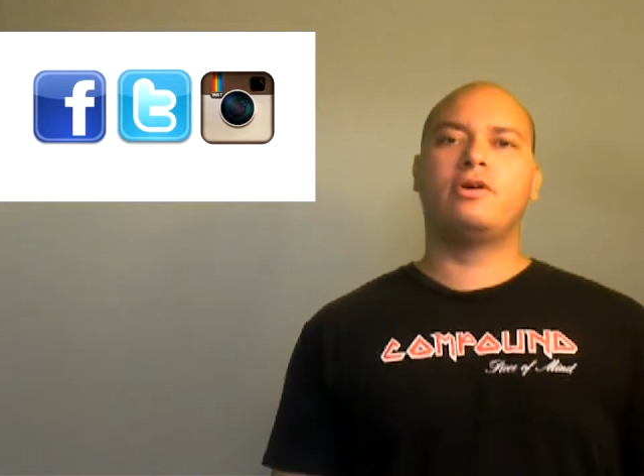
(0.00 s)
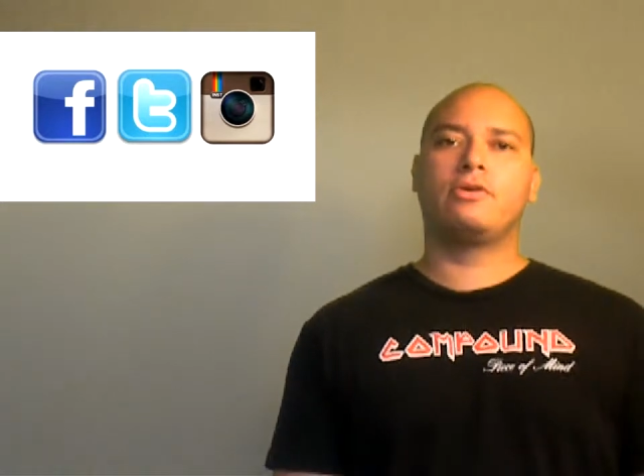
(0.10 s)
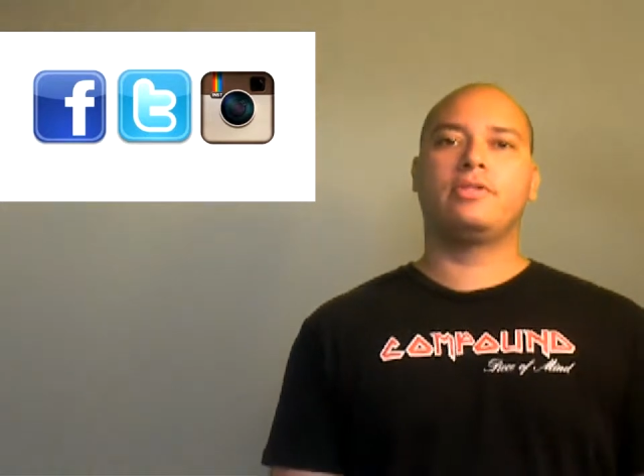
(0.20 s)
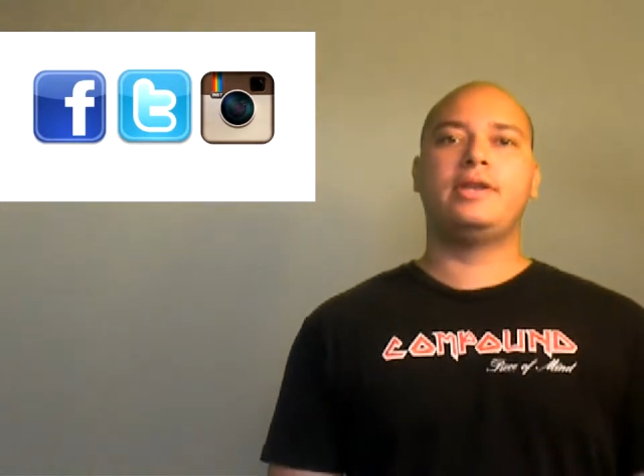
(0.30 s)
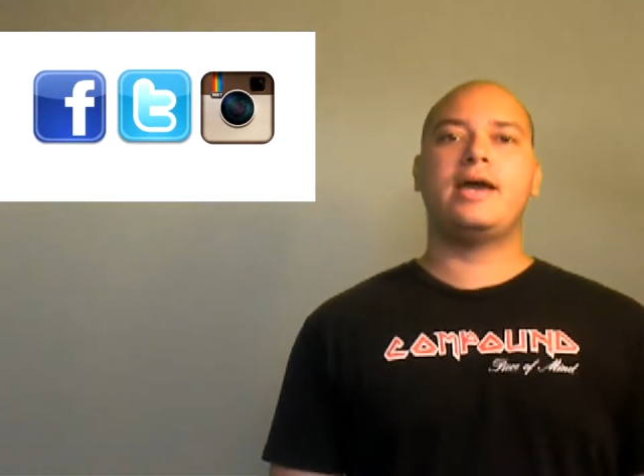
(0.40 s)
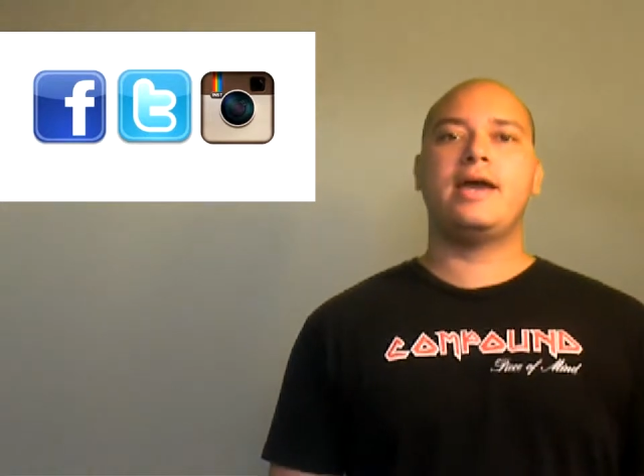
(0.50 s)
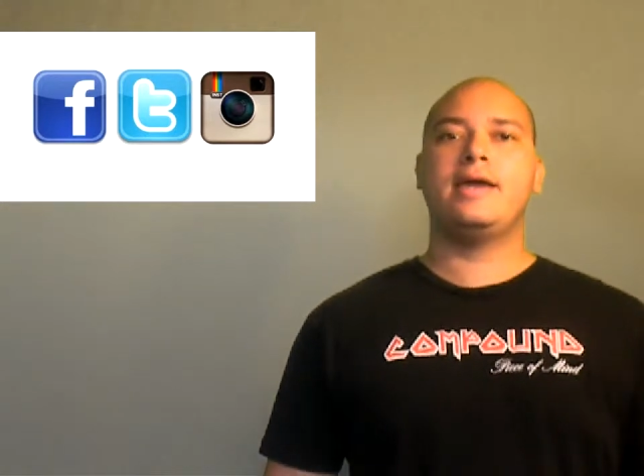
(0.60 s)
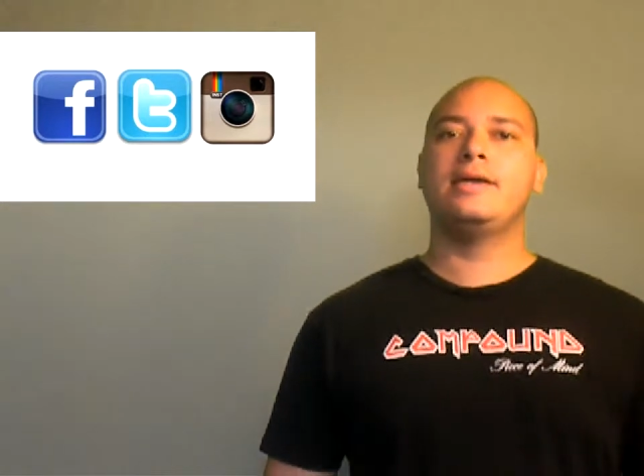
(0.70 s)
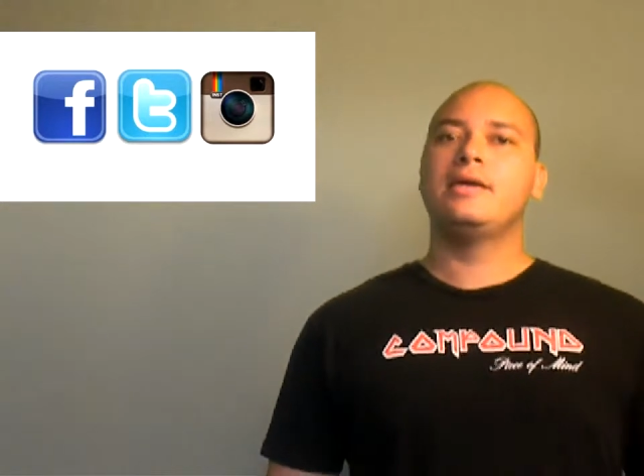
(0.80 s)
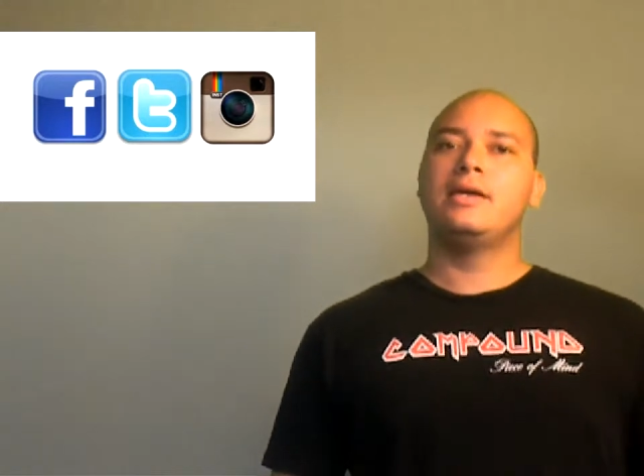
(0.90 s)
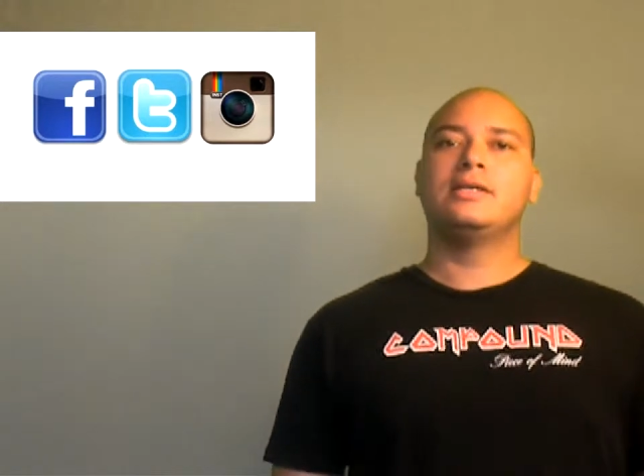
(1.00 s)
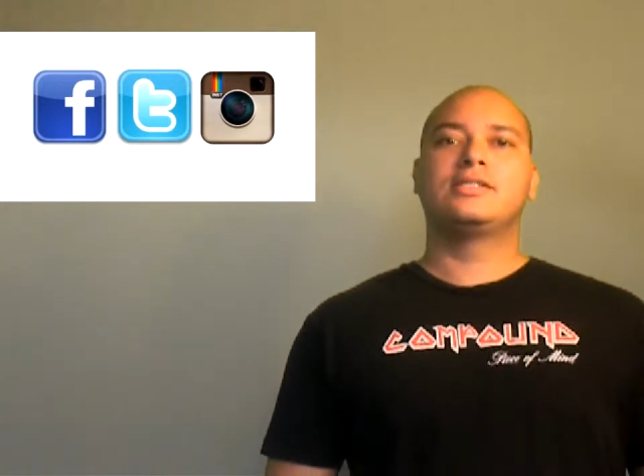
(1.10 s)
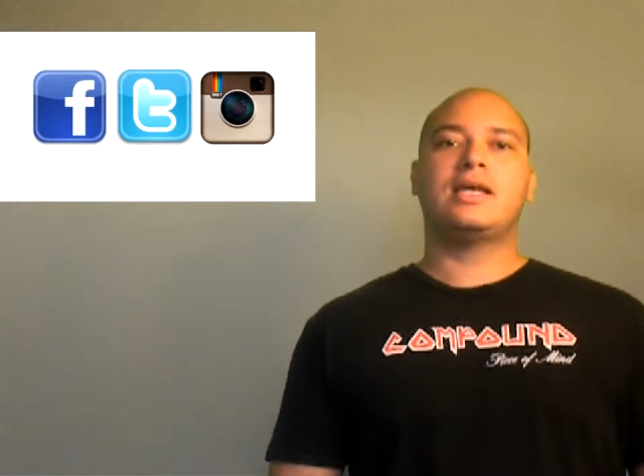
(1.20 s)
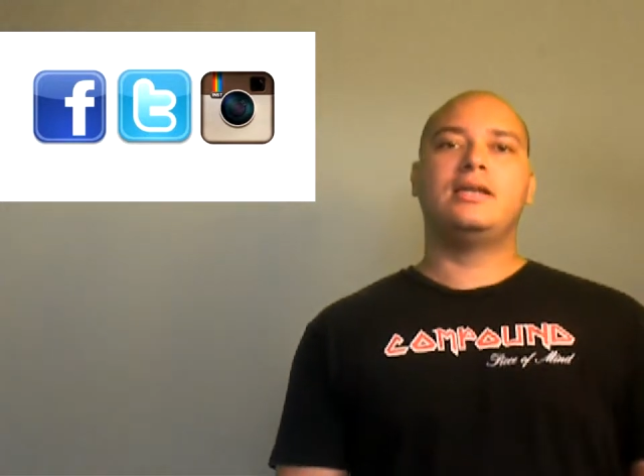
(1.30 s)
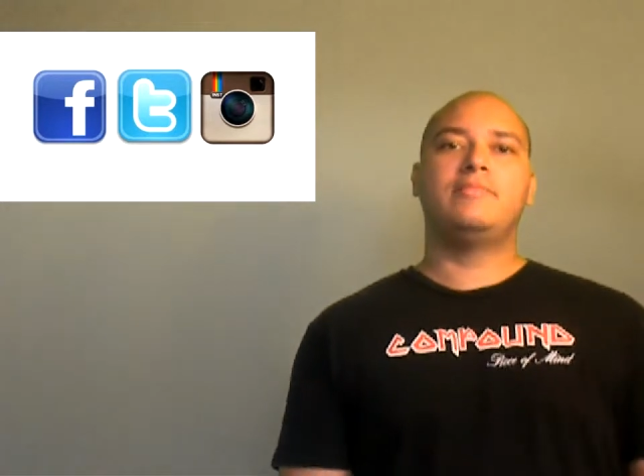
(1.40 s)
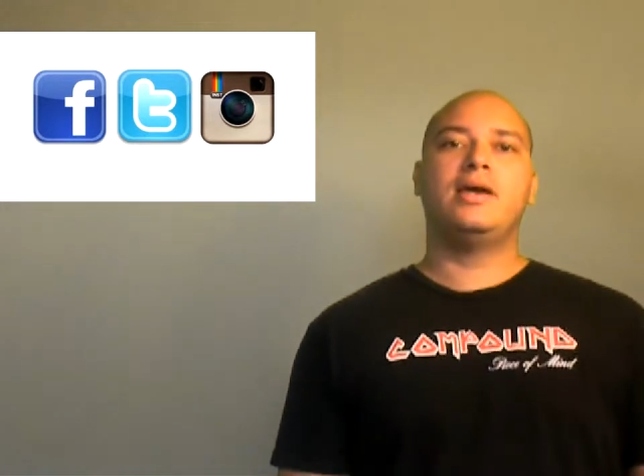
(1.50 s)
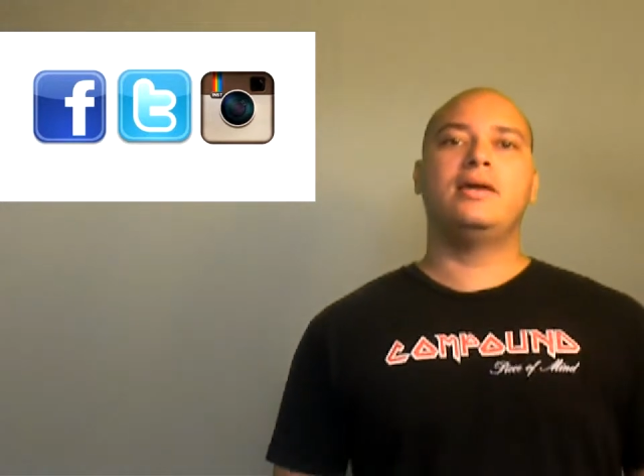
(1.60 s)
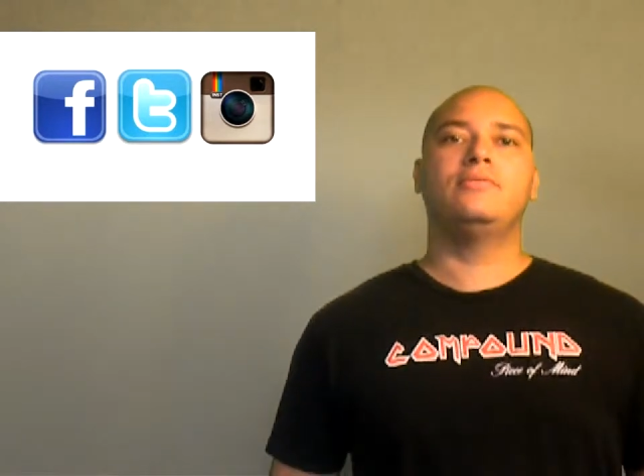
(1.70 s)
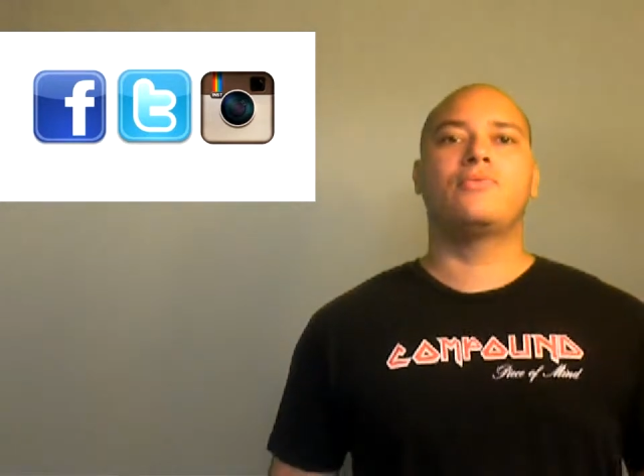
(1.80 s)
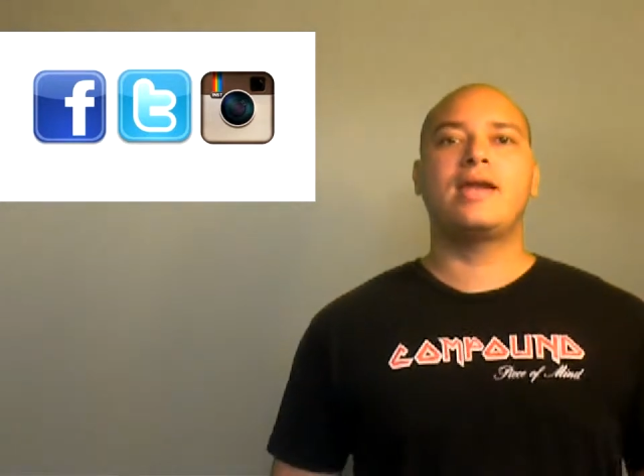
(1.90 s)
Photo of the day, send them
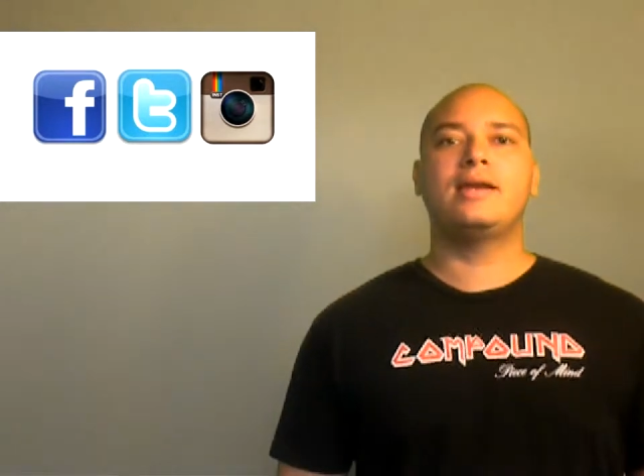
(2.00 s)
in.